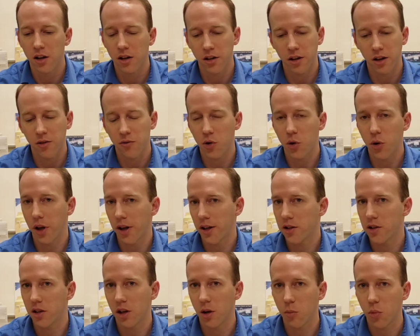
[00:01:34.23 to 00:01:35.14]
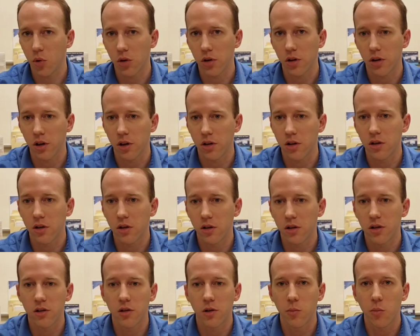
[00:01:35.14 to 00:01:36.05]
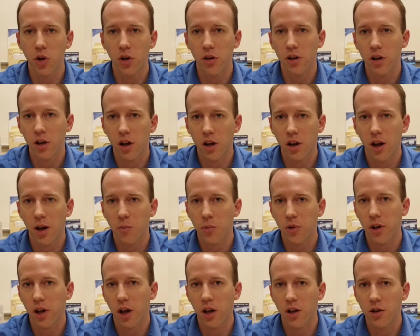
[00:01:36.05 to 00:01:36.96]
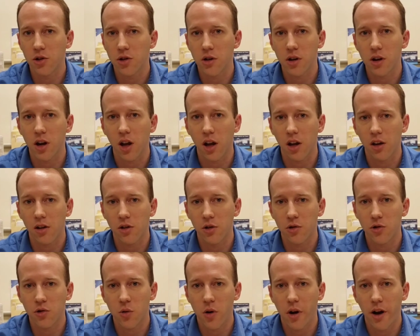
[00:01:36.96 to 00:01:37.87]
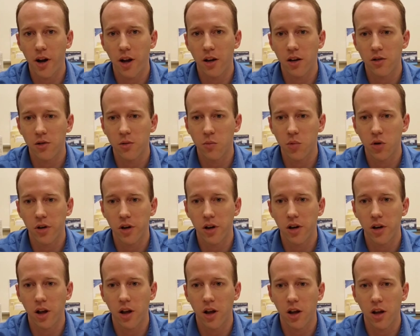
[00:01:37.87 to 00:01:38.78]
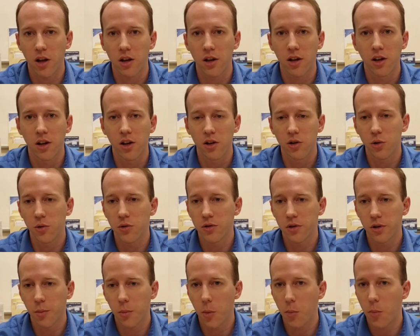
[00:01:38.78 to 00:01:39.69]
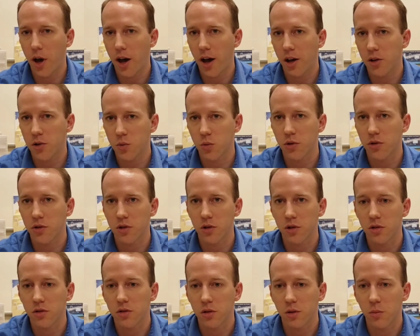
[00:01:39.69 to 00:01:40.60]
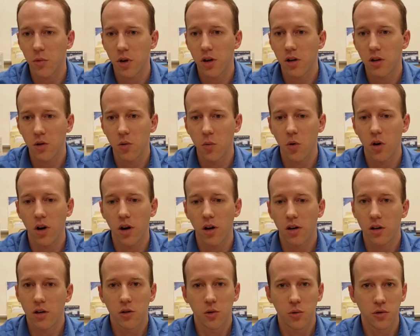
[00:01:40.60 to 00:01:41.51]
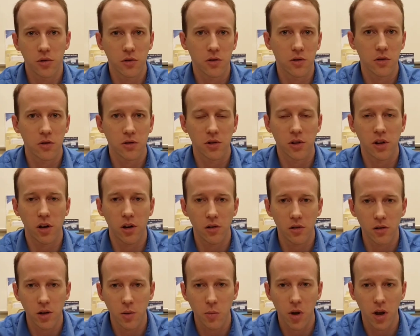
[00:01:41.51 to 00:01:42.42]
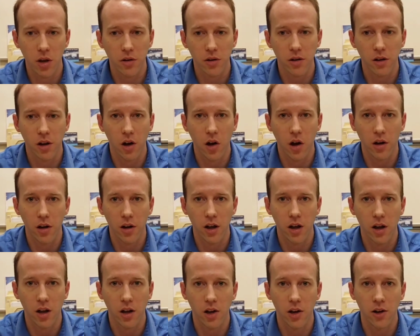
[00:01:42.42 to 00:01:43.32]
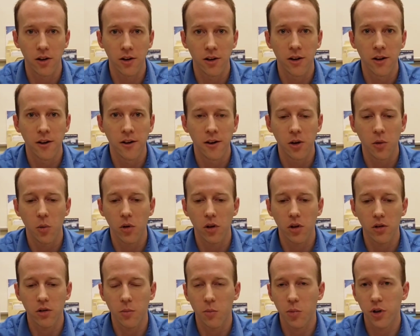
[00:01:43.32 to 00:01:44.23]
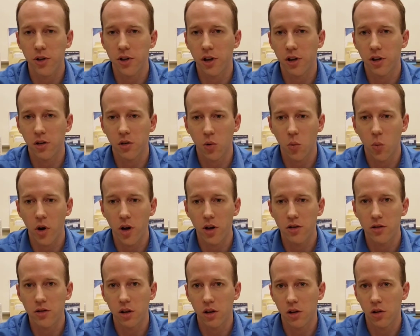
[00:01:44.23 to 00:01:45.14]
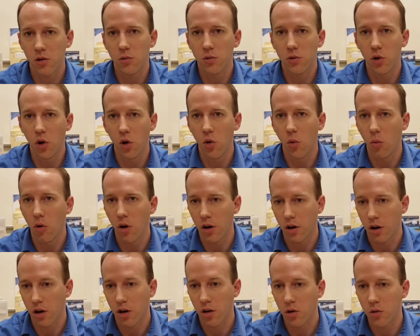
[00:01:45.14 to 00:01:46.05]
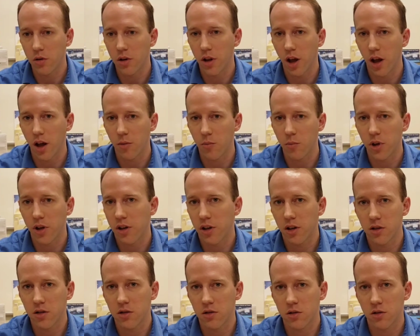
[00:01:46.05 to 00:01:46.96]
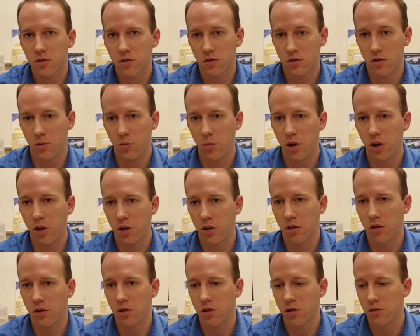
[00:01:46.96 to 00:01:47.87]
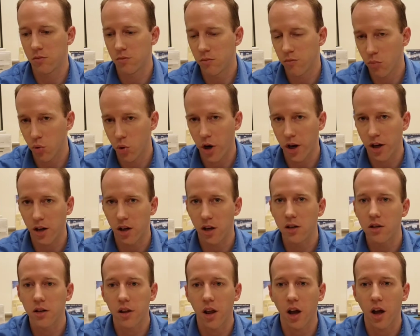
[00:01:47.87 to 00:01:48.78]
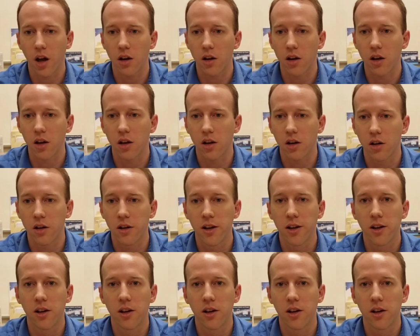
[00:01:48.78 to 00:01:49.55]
I'll give you an example, like you're building an application and you're trying to put in a username and password system and you want users to securely be able to log in. Well, there are particular ways that you don't want to code that because somebody could break into that and